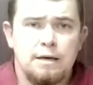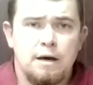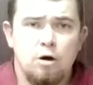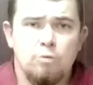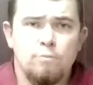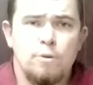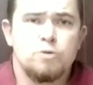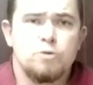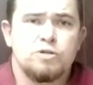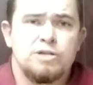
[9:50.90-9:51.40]

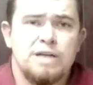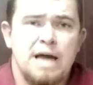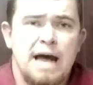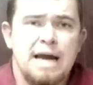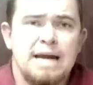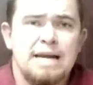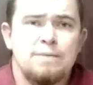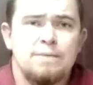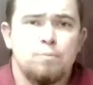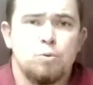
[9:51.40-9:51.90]
Almost
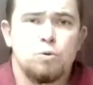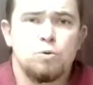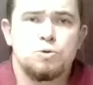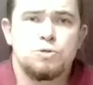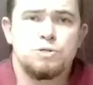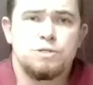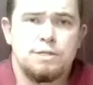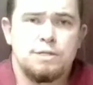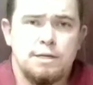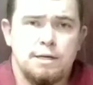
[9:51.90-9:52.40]

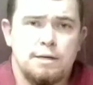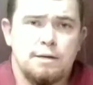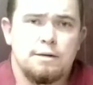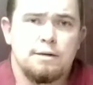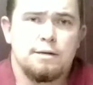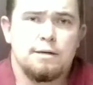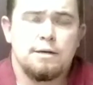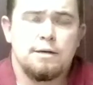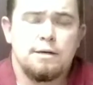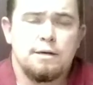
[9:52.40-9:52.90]
90%
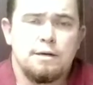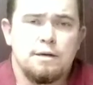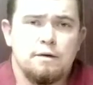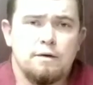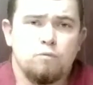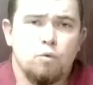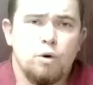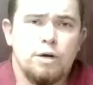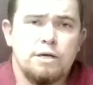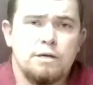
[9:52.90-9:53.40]

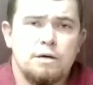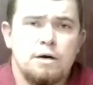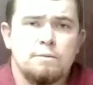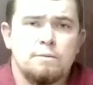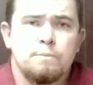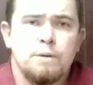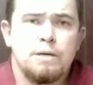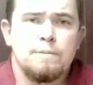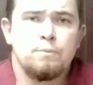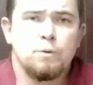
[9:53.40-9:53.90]
of what
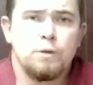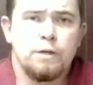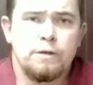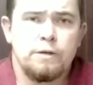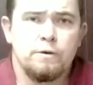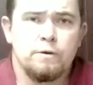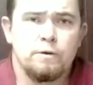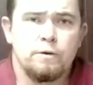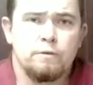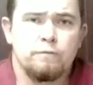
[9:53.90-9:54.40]
young people
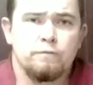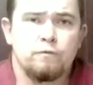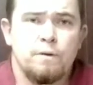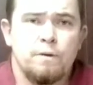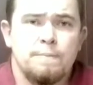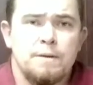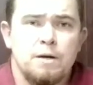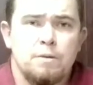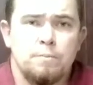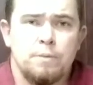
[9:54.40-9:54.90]
hear
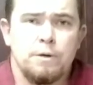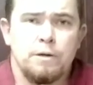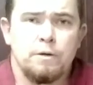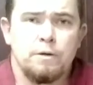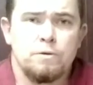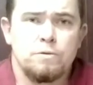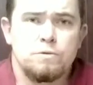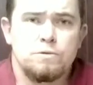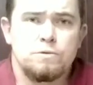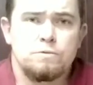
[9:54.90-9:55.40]
from their
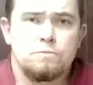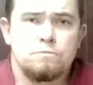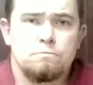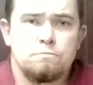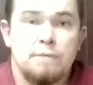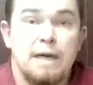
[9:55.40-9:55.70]
peers,